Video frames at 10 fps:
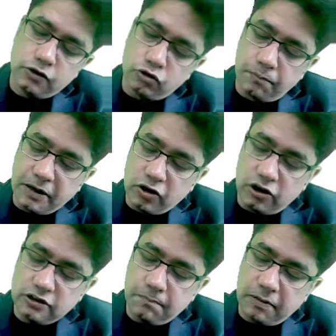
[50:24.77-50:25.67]
So
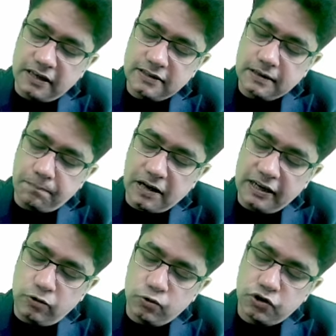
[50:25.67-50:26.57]
because blood
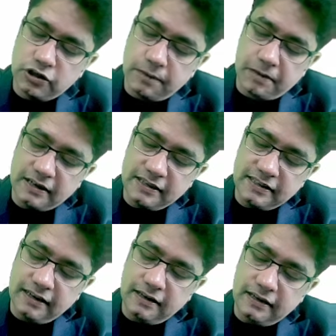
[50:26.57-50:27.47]
supply to stomach
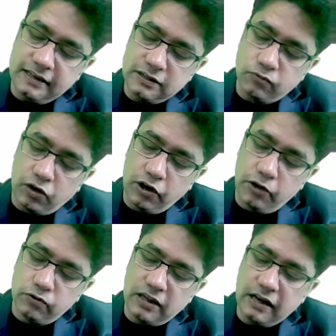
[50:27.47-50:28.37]
is increased, what do
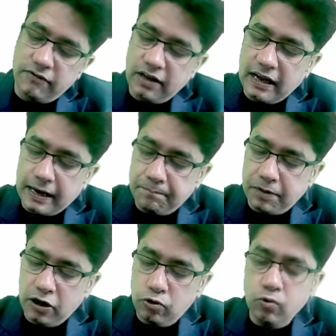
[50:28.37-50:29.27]
you think will
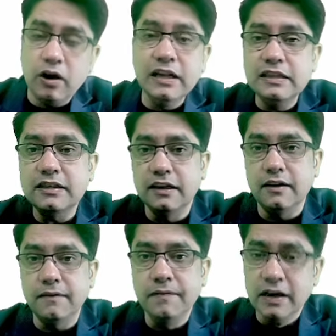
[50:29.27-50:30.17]
happen to
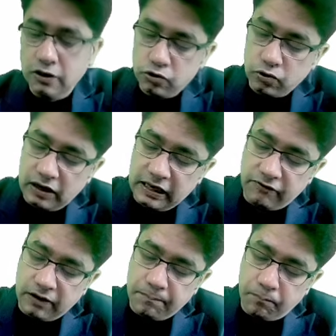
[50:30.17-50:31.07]
ulcer? So
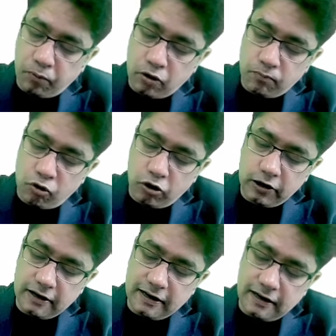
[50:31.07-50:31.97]
it will
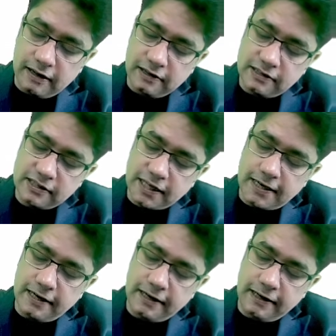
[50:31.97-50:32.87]
promote
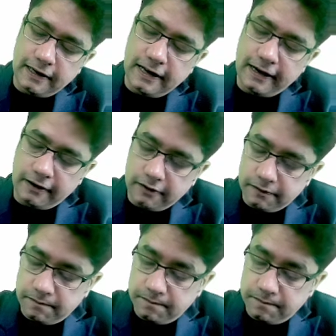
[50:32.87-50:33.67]
ulcer healing.